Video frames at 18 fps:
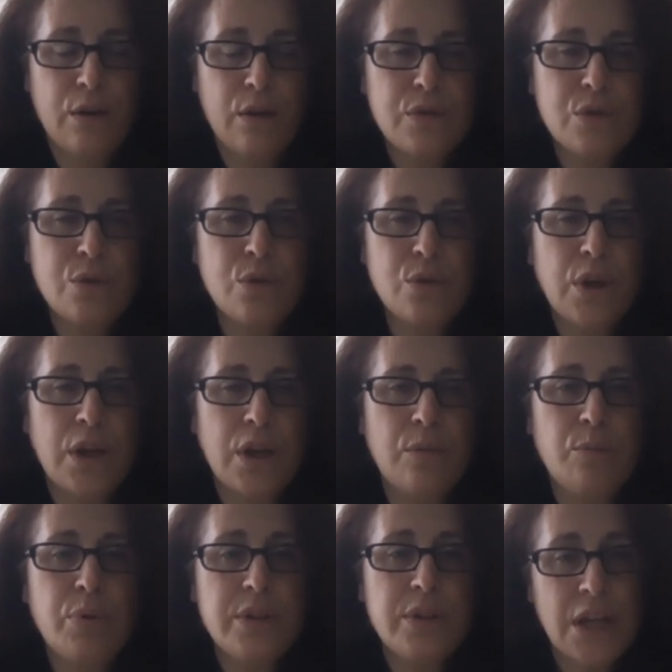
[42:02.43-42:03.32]
school
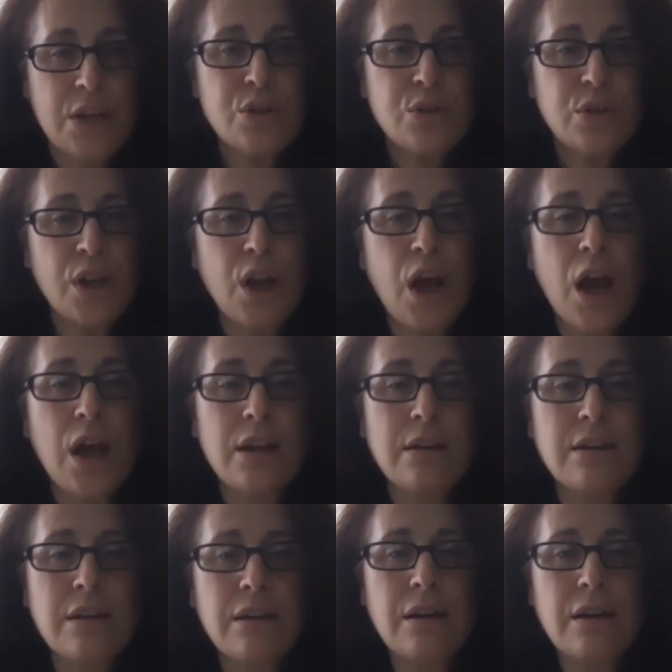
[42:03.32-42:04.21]
and potentially not
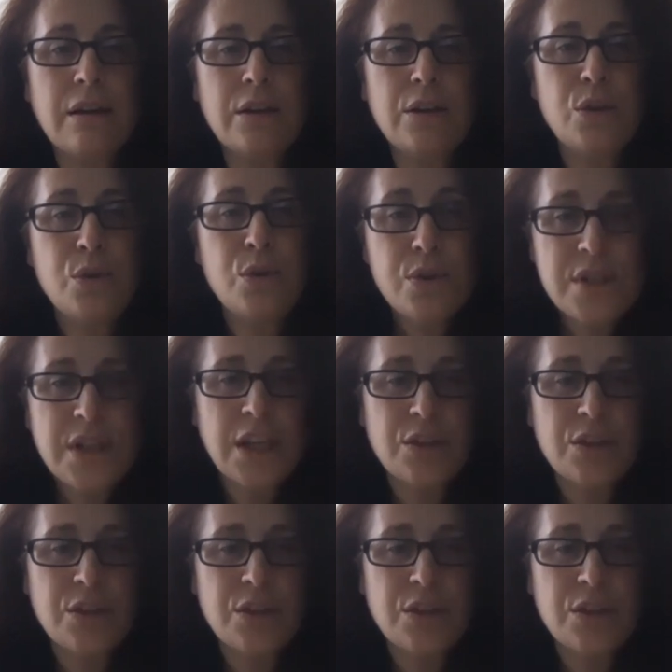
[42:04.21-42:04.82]
using